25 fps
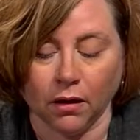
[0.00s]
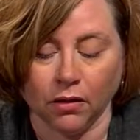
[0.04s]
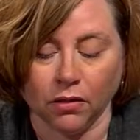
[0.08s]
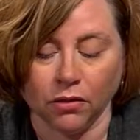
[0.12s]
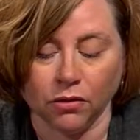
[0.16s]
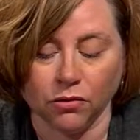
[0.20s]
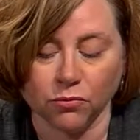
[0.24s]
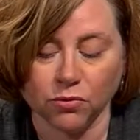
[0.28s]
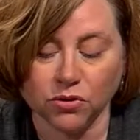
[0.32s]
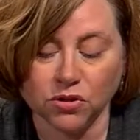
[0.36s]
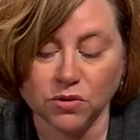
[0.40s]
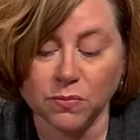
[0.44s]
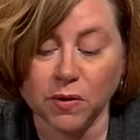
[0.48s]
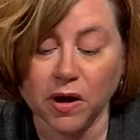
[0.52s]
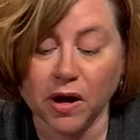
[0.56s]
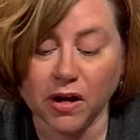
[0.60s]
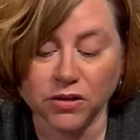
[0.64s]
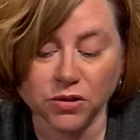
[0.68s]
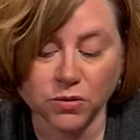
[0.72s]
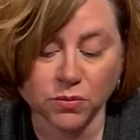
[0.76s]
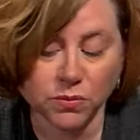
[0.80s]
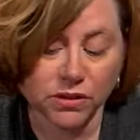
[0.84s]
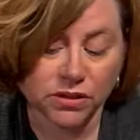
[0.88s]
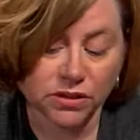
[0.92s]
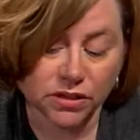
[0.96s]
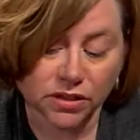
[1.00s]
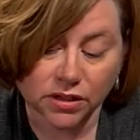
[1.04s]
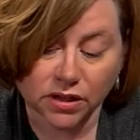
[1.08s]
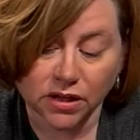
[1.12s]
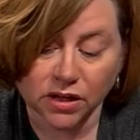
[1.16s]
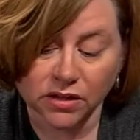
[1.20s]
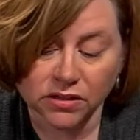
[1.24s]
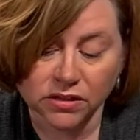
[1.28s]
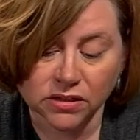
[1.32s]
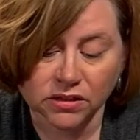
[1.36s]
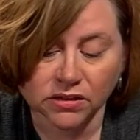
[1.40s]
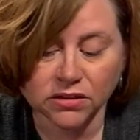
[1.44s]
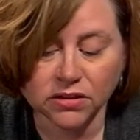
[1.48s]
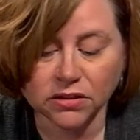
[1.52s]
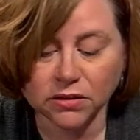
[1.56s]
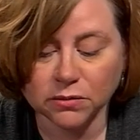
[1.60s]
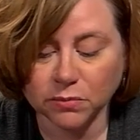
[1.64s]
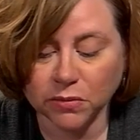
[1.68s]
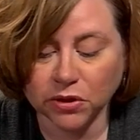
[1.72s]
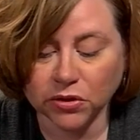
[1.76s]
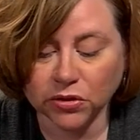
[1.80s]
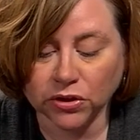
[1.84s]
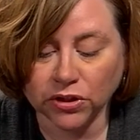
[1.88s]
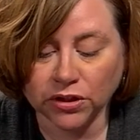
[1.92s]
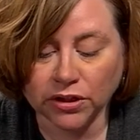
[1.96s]
the response was a $60
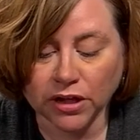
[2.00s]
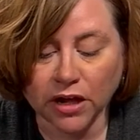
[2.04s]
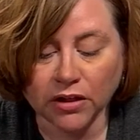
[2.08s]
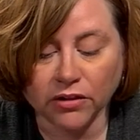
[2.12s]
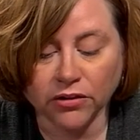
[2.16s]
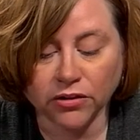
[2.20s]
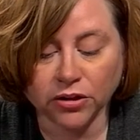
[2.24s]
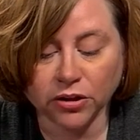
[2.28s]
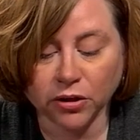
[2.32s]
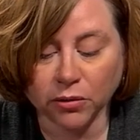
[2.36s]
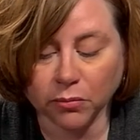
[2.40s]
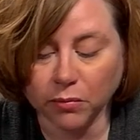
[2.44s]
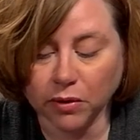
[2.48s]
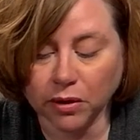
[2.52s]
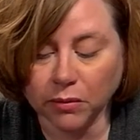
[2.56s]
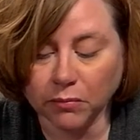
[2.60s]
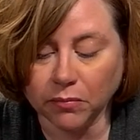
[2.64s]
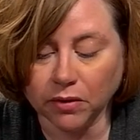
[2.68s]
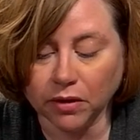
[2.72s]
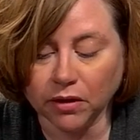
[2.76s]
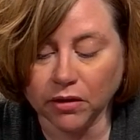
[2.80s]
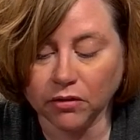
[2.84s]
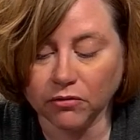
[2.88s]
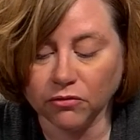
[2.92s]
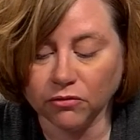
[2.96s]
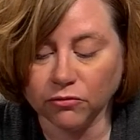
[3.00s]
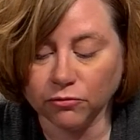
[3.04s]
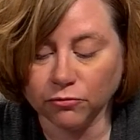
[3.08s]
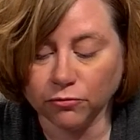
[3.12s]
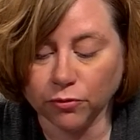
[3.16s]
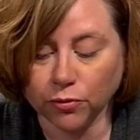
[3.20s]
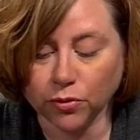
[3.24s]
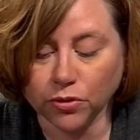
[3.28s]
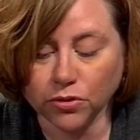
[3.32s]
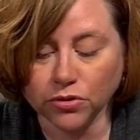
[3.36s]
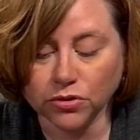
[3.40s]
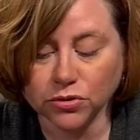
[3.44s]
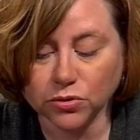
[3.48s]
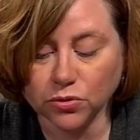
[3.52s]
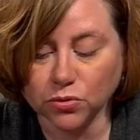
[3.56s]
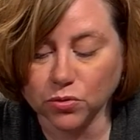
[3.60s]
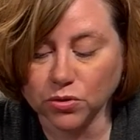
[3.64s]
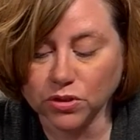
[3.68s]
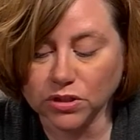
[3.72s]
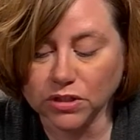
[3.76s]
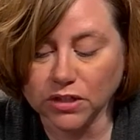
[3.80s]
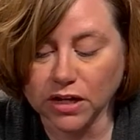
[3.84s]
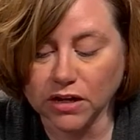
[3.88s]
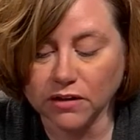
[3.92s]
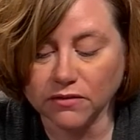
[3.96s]
million commitment for school
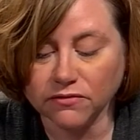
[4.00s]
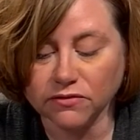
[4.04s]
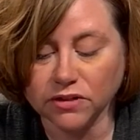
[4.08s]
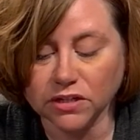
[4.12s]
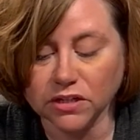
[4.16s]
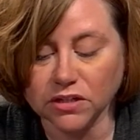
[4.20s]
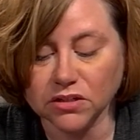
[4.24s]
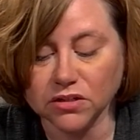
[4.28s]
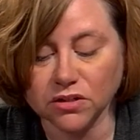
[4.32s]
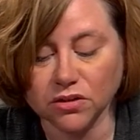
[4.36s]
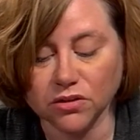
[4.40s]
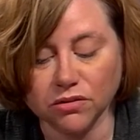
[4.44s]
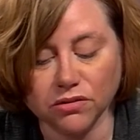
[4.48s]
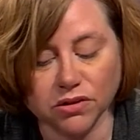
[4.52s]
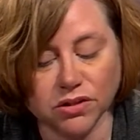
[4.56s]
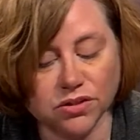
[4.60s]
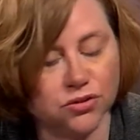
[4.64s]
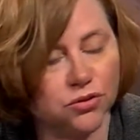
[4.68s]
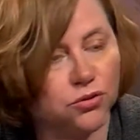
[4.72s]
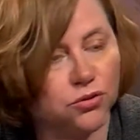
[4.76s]
safety. So these